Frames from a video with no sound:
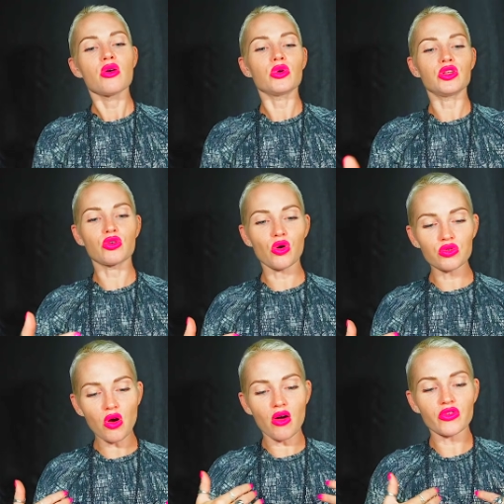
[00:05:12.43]
When you go
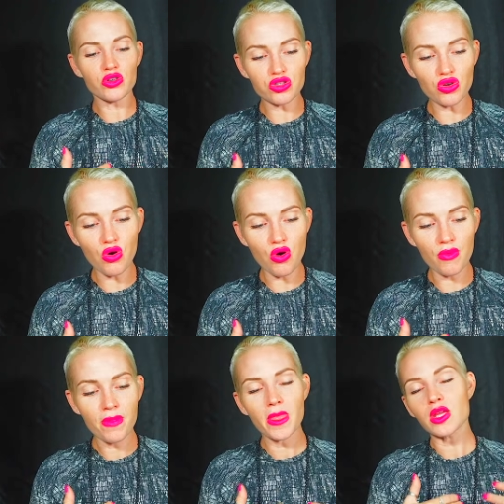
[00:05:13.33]
to off your
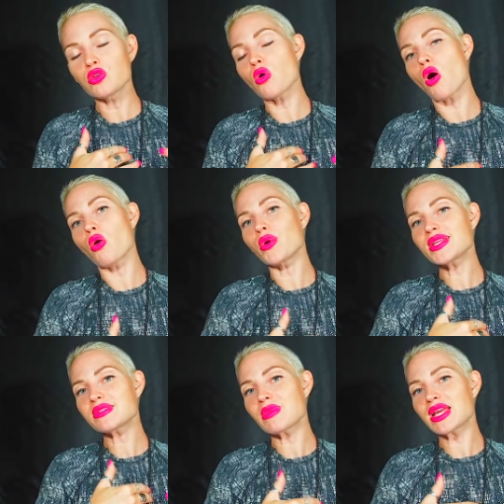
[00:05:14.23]
soul, you
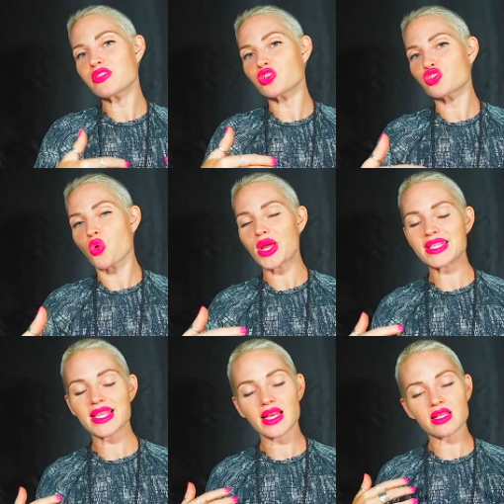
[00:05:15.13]
always make the choice
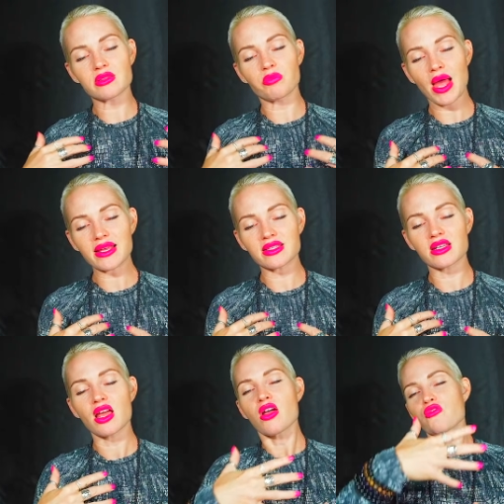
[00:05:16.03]
that is best
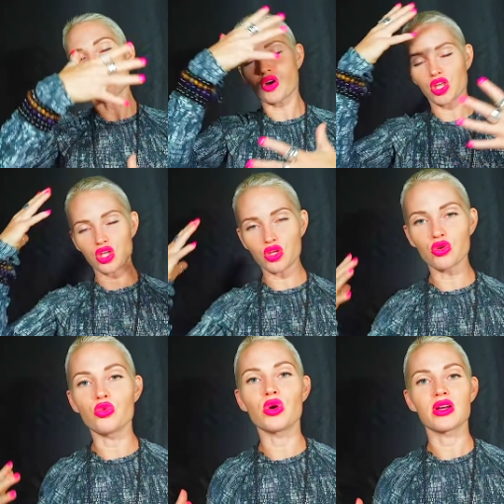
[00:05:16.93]
for
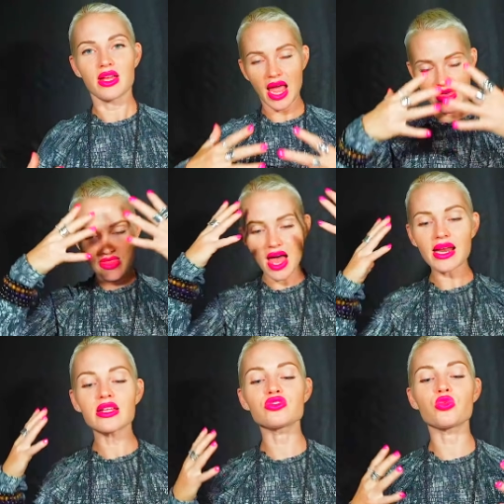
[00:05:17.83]
you. And
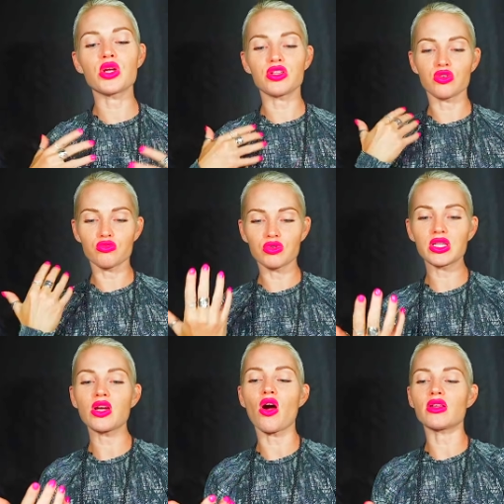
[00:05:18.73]
that is when you
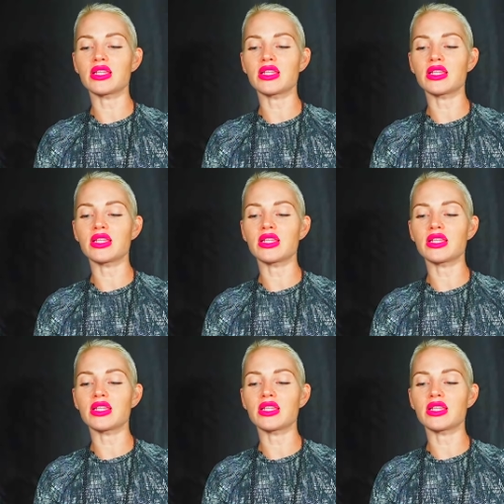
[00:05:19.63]
really are